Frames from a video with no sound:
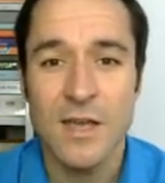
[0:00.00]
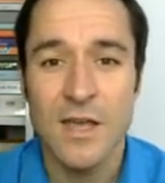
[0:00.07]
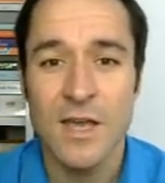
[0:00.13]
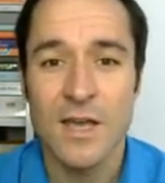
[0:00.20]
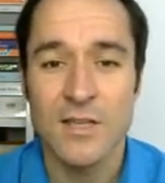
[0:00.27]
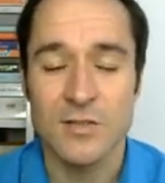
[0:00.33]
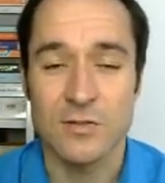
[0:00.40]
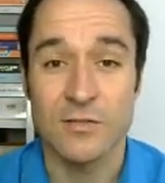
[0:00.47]

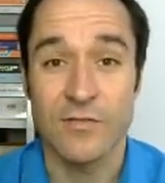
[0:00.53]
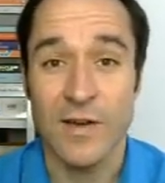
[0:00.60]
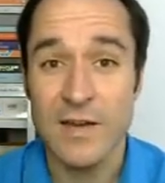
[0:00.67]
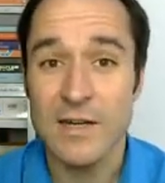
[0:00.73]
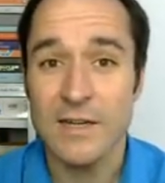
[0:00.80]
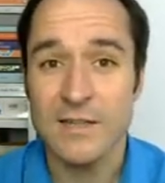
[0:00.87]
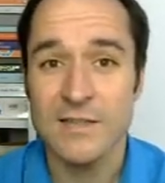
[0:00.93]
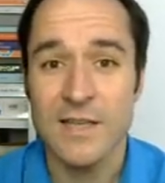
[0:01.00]
So the final
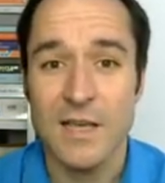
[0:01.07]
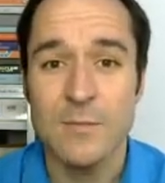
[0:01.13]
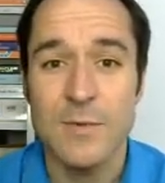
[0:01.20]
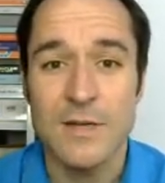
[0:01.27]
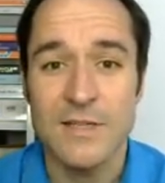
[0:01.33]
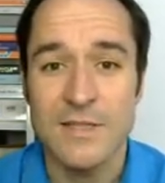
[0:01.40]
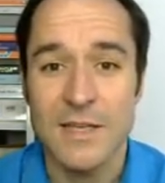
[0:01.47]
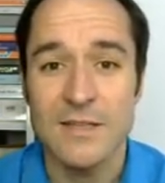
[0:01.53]
exam, in a
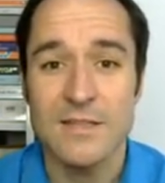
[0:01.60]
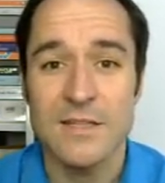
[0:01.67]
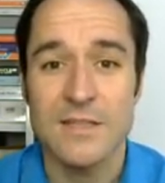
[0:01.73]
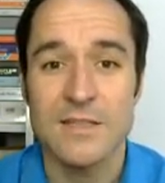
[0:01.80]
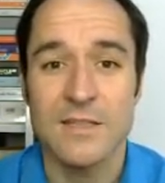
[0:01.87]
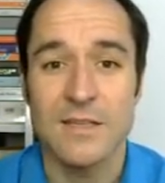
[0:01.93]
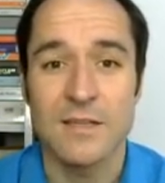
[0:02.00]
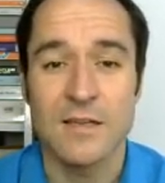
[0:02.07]
sense, is
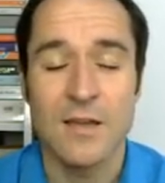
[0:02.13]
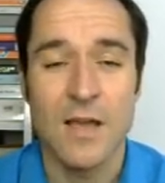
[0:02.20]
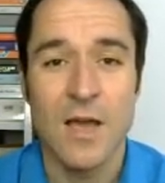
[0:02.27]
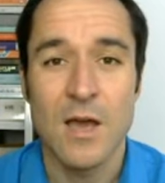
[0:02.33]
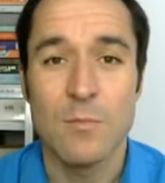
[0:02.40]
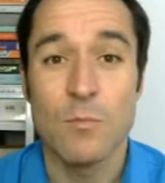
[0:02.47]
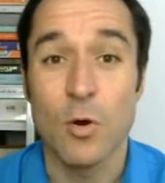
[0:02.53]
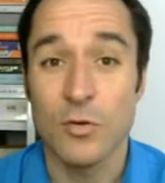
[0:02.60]
the
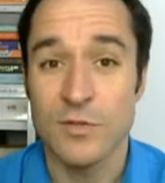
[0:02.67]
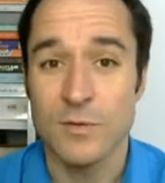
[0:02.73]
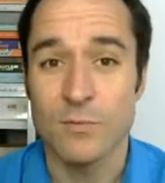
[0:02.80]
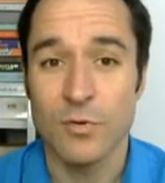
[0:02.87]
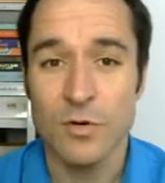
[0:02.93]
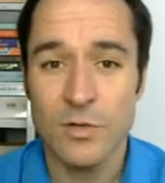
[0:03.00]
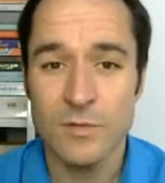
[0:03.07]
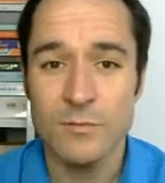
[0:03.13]
most
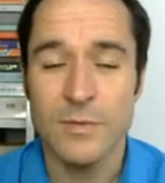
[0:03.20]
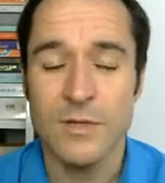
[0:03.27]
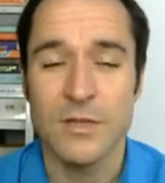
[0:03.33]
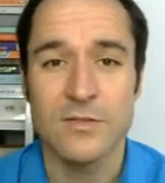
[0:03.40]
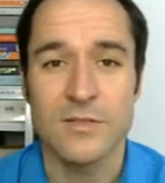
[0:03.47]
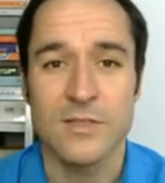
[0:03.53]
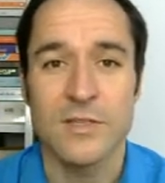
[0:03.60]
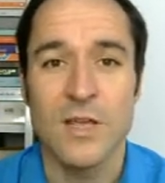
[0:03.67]
important
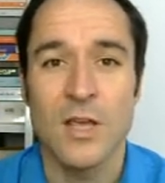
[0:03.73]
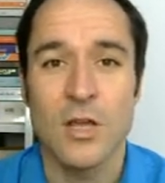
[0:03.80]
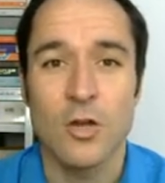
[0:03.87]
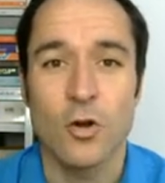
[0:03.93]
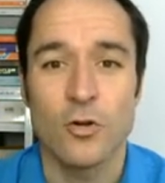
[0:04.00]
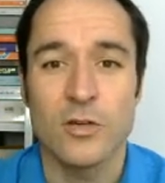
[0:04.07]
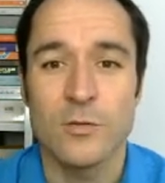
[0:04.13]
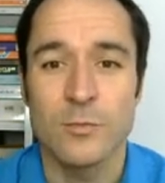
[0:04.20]
because it
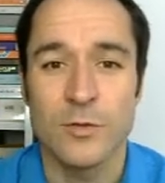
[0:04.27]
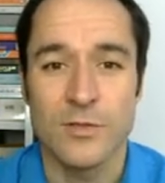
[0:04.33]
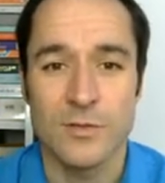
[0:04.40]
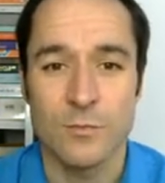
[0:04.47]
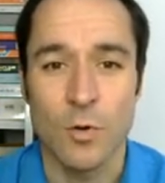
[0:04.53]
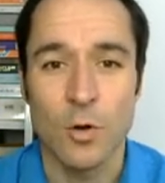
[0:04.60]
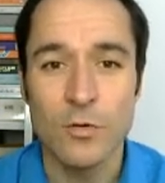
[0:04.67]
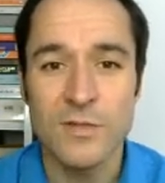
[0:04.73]
contributes
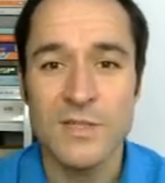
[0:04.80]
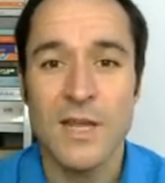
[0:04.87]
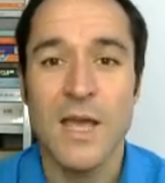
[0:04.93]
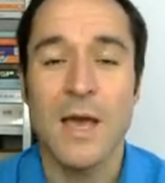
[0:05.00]
most.